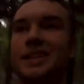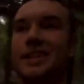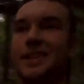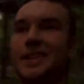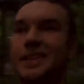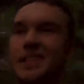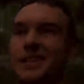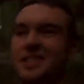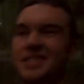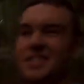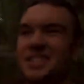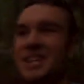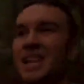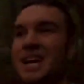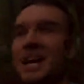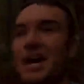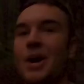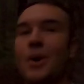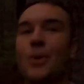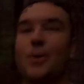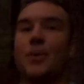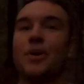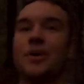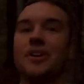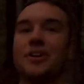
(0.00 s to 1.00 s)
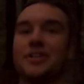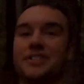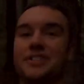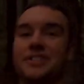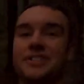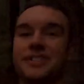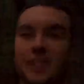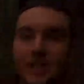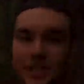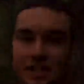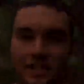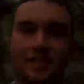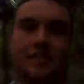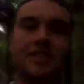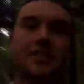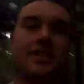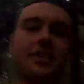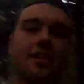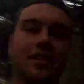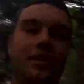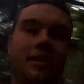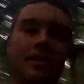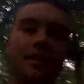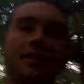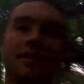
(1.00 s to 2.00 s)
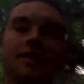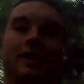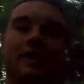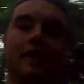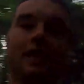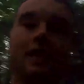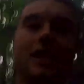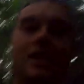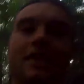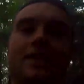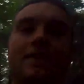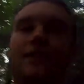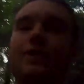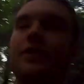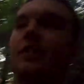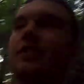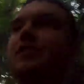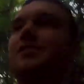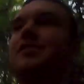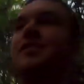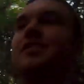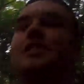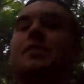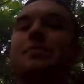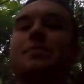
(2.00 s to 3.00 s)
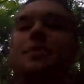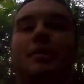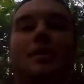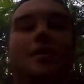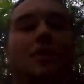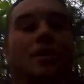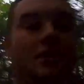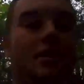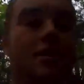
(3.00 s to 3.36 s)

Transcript: it is now dusk. And if you can see me,